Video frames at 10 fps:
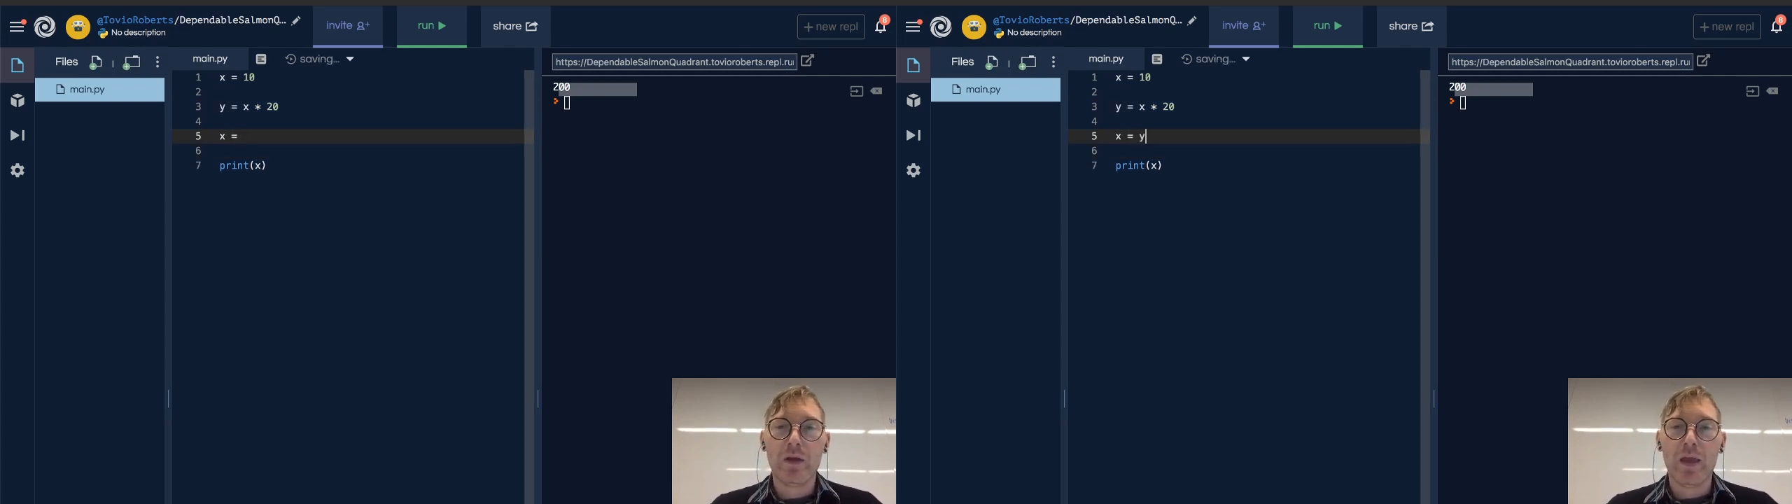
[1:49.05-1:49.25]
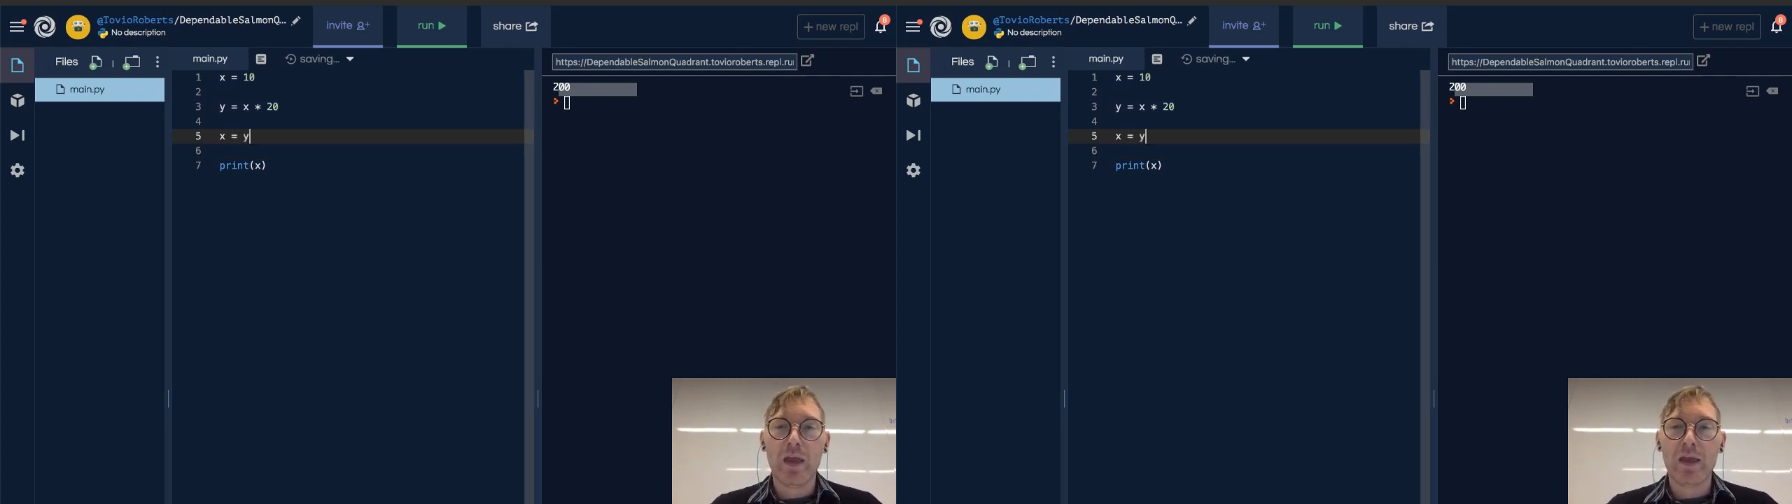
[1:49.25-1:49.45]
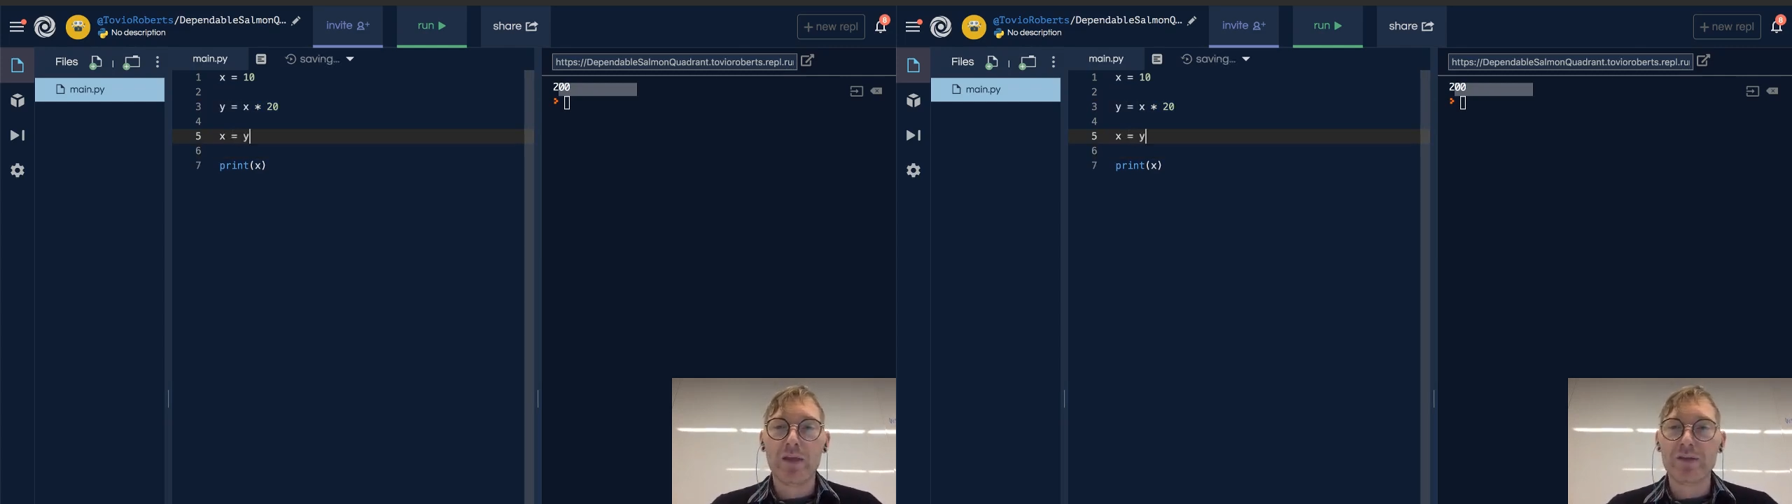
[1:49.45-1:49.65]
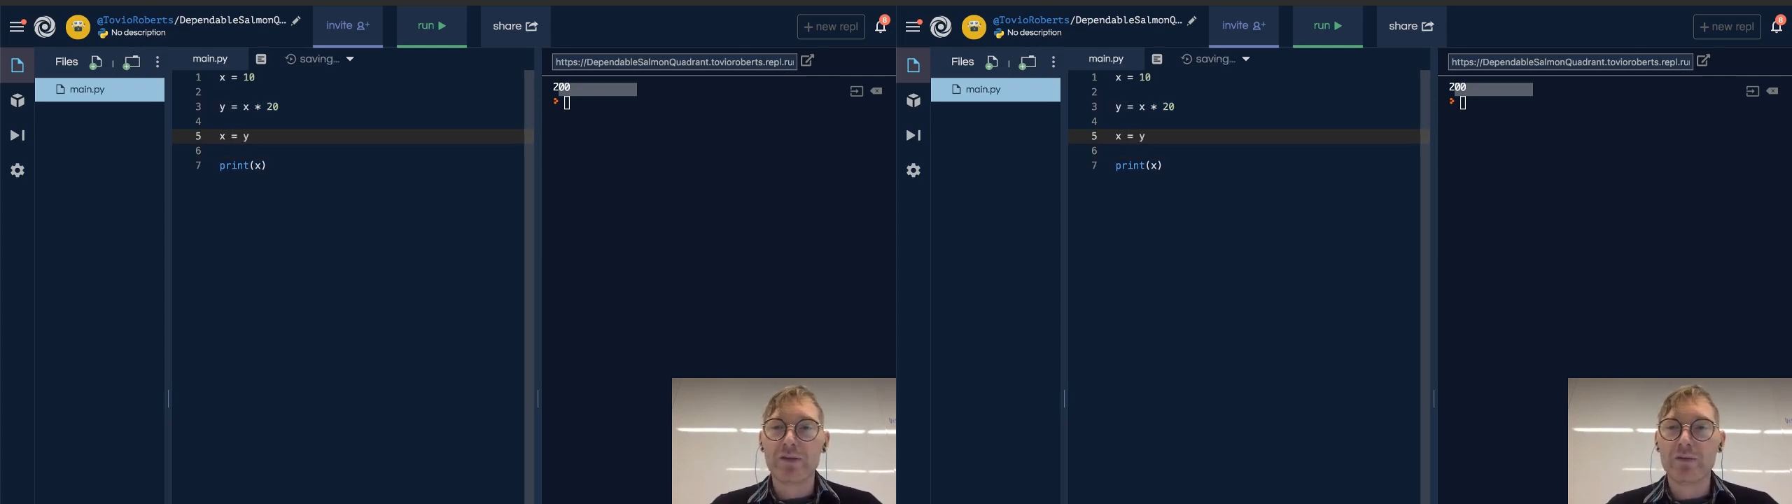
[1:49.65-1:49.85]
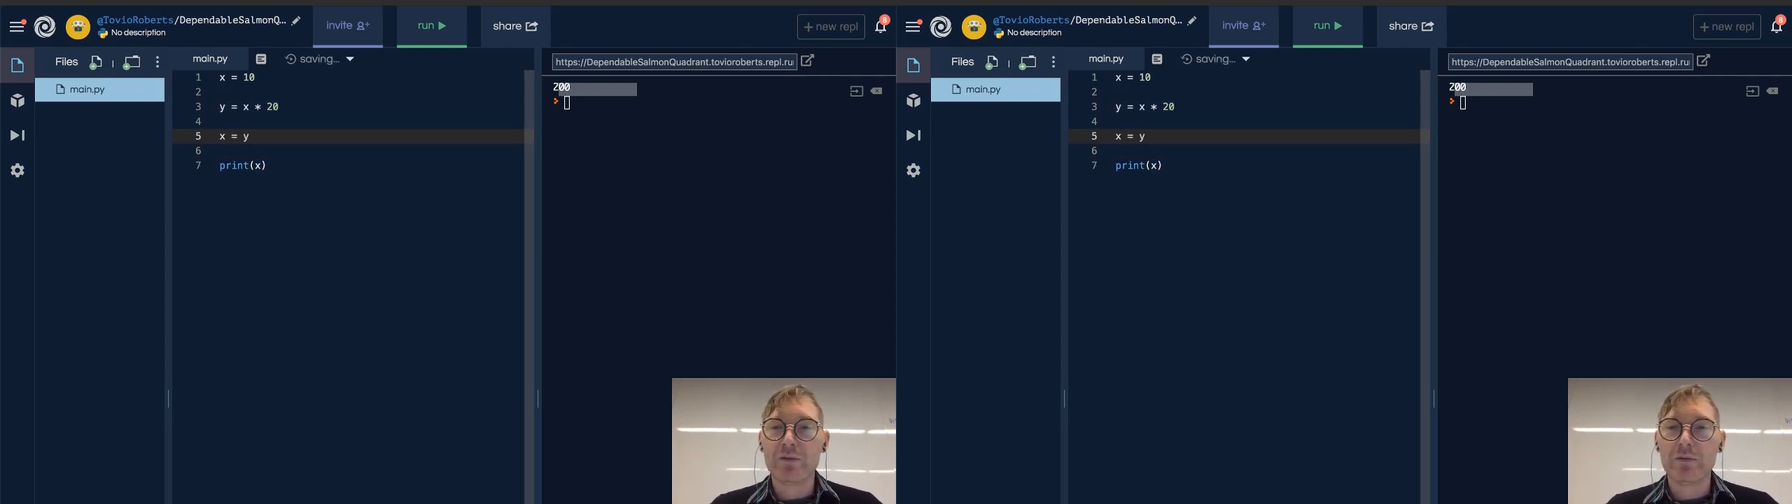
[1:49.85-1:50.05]
And
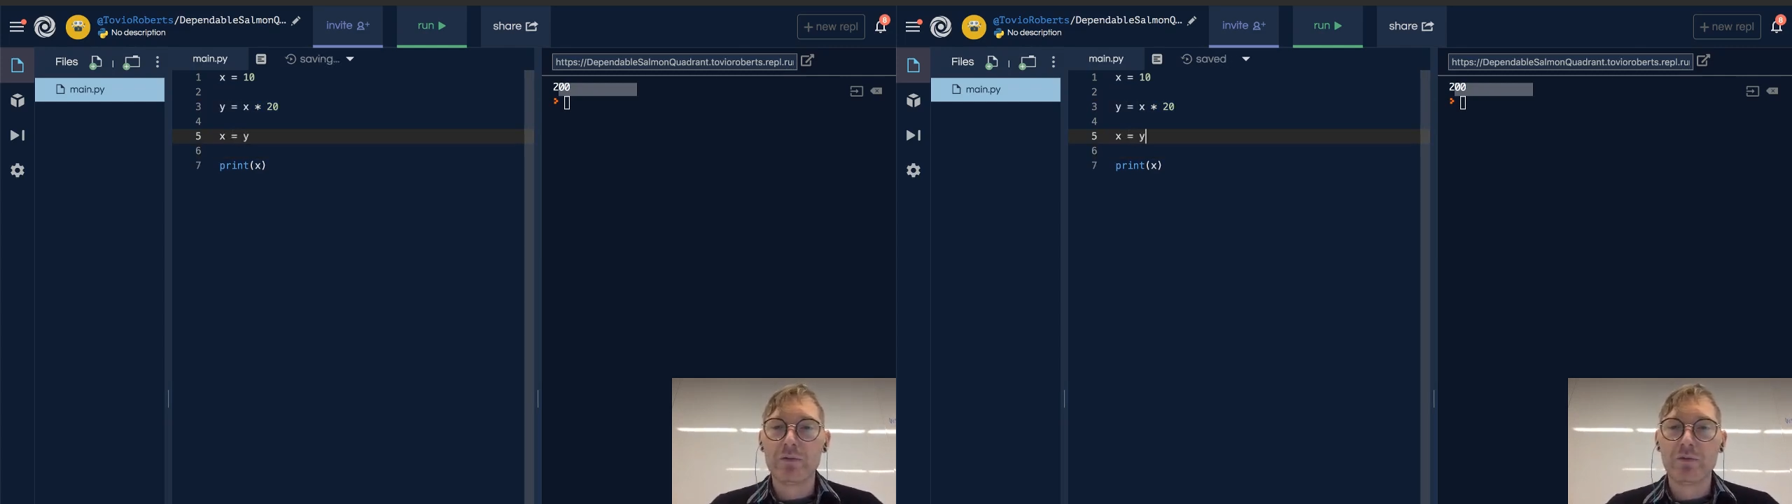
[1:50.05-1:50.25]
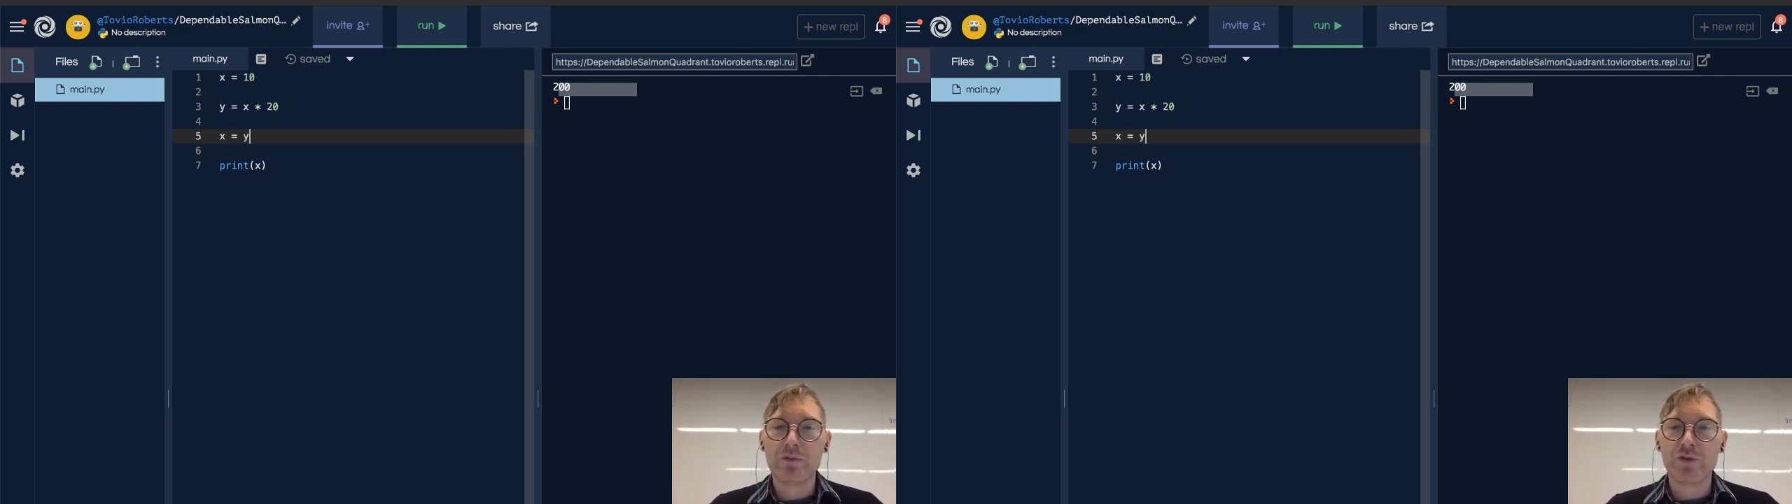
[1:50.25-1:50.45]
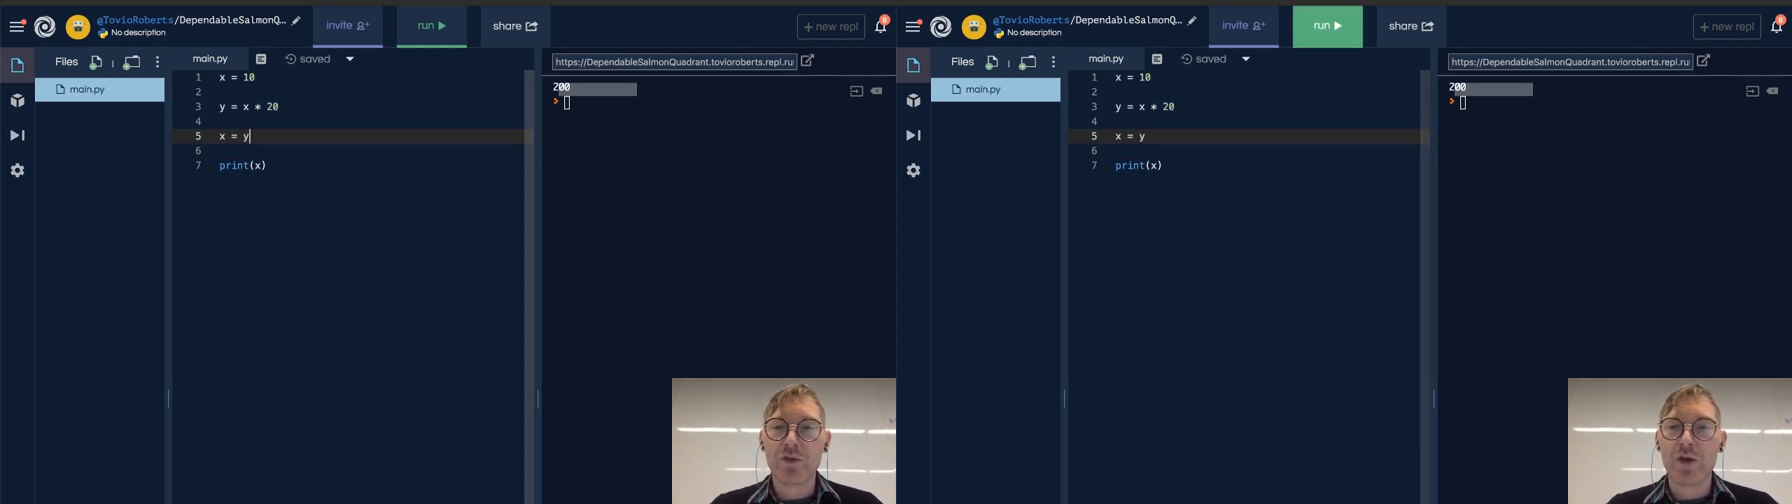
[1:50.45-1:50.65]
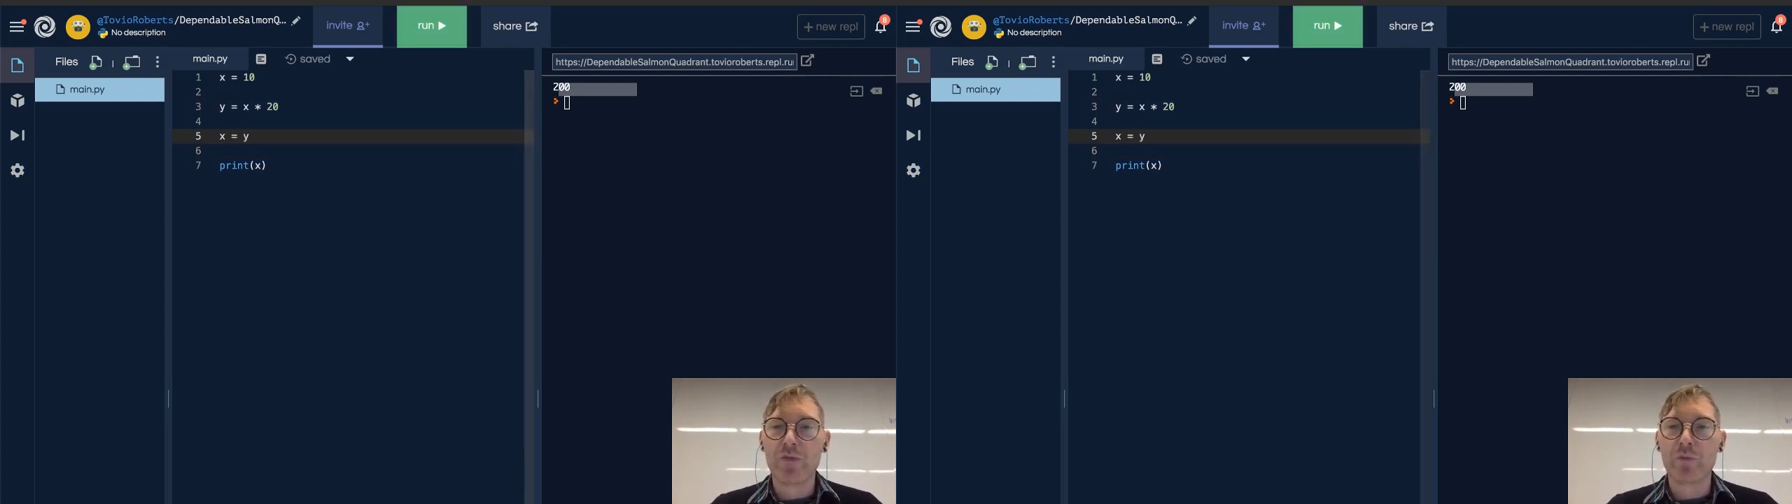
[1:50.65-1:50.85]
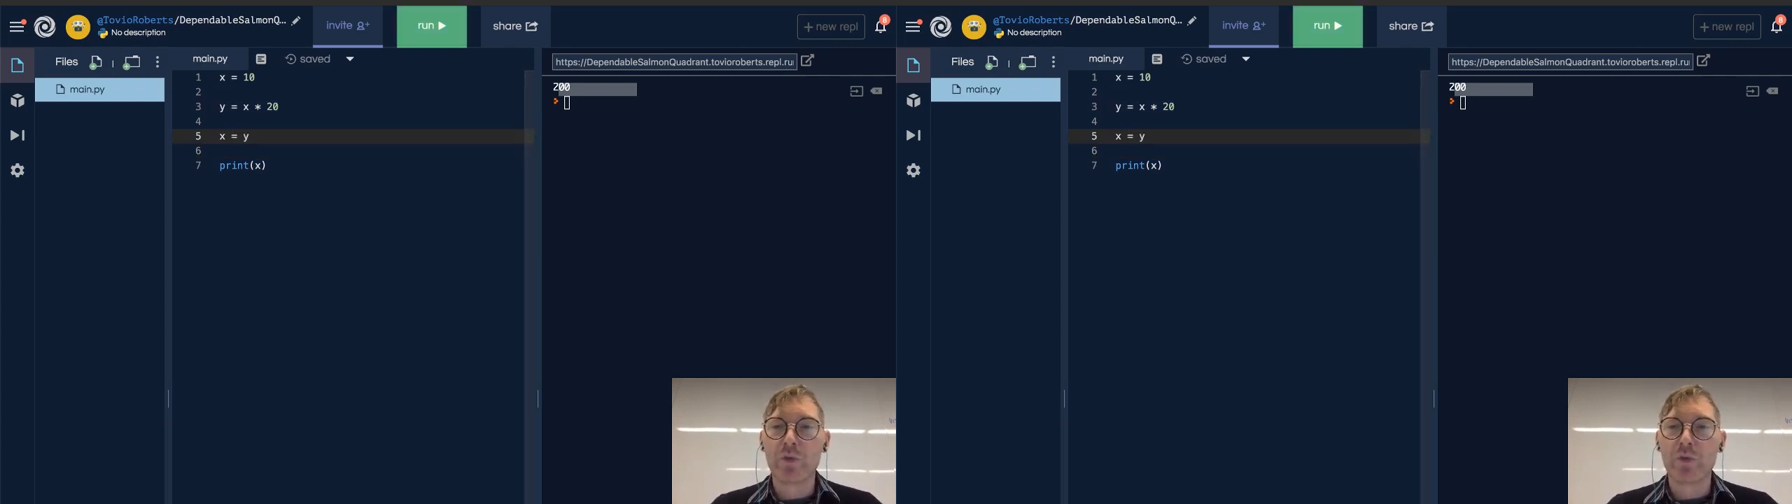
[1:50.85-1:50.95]
sure enough,